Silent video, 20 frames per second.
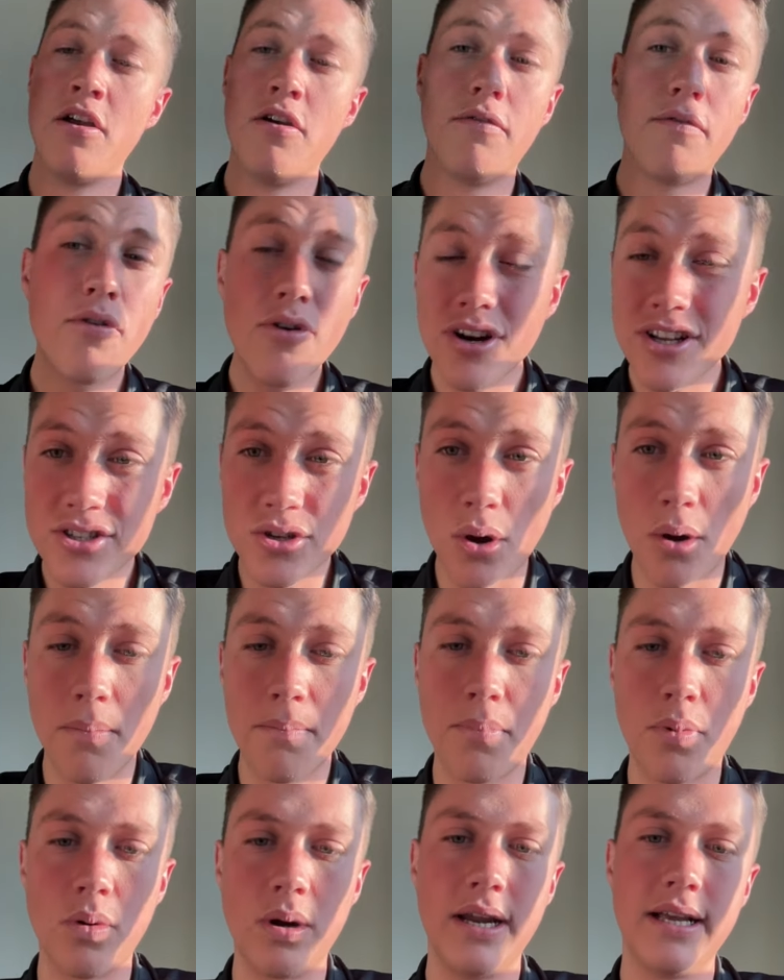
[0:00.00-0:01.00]
For
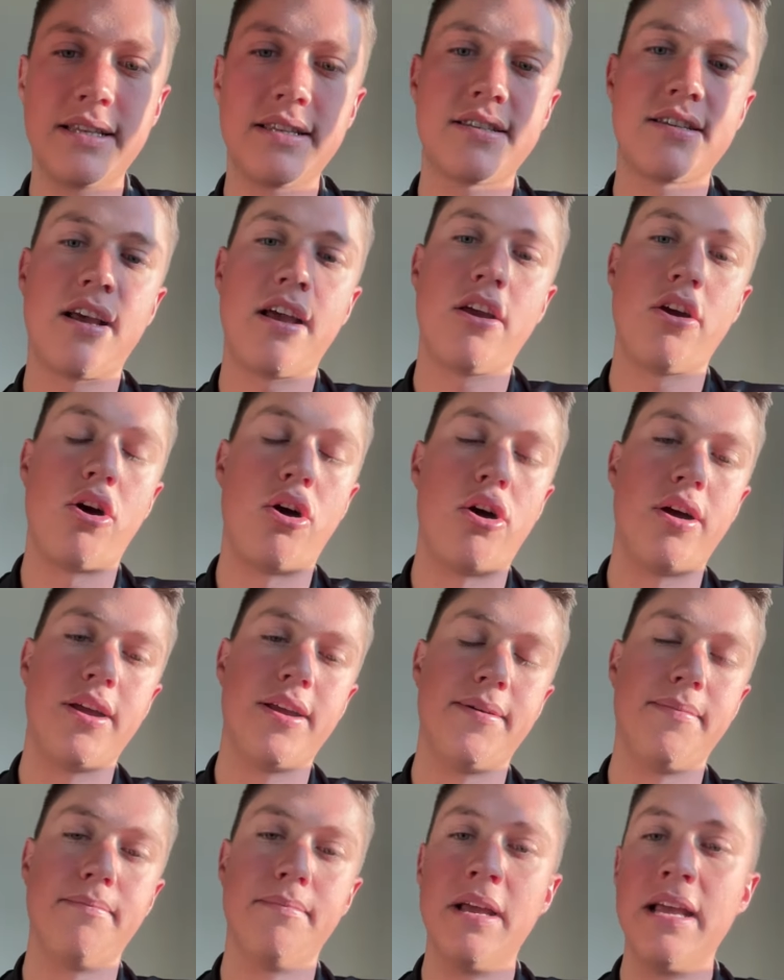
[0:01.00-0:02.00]
example, let's say I
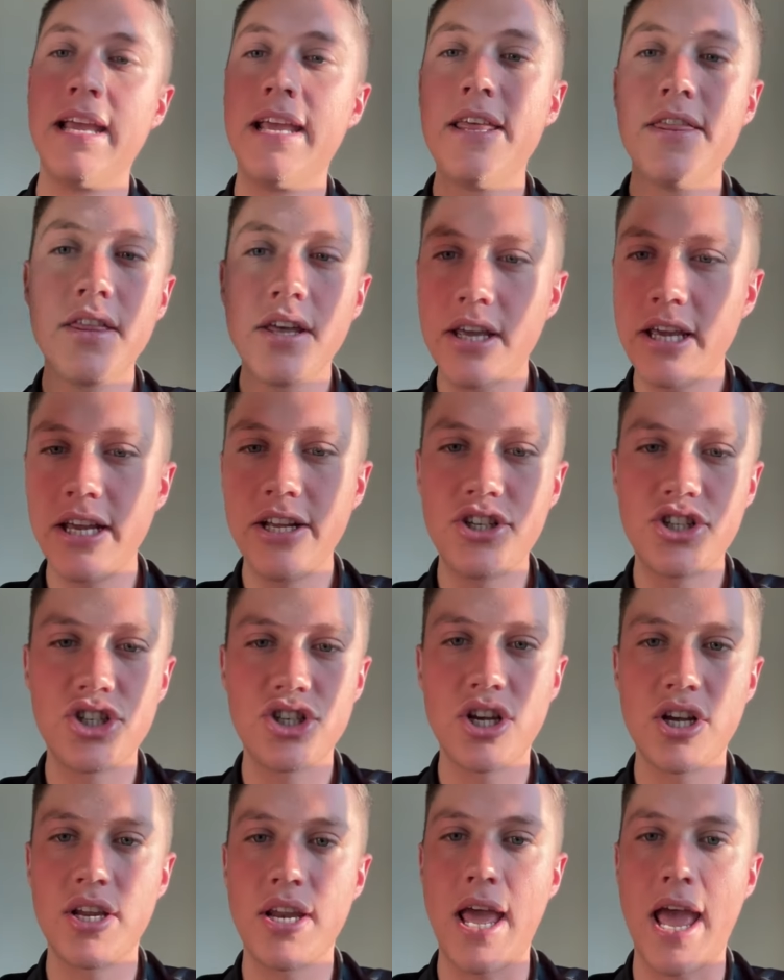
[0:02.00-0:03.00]
am in the
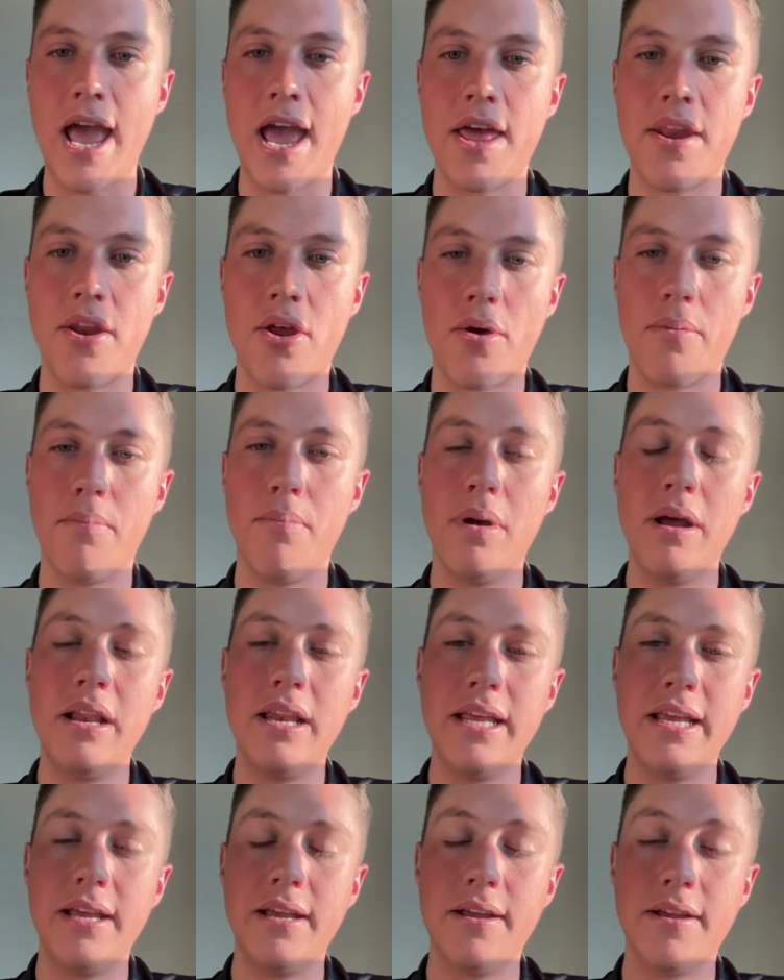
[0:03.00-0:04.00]
kitchen and
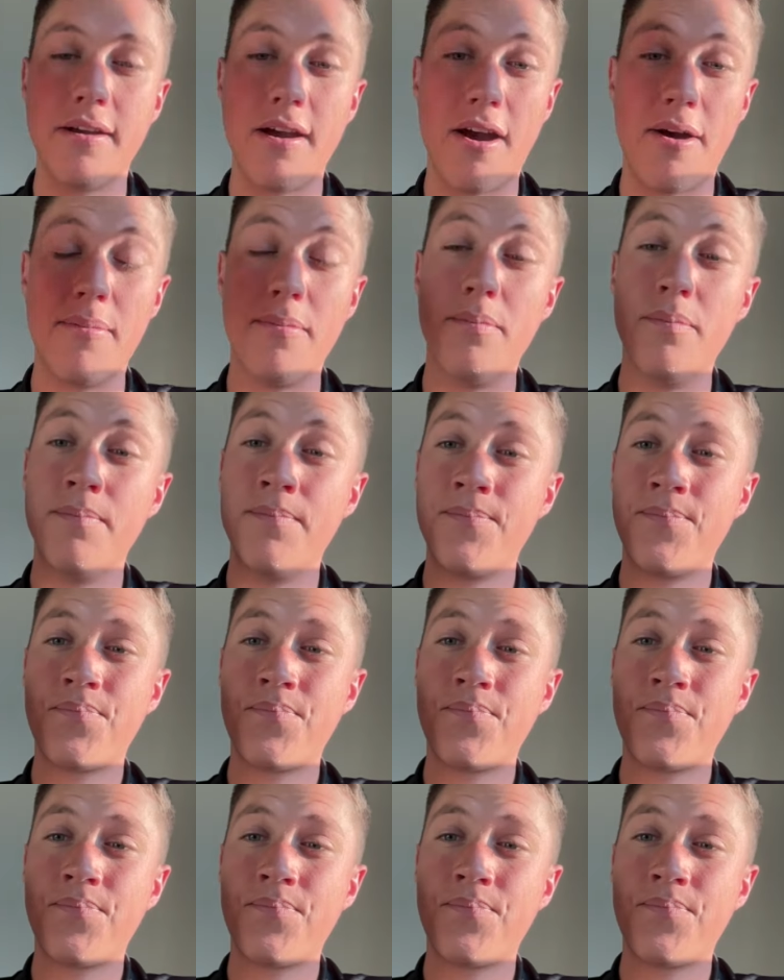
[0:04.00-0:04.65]
I'm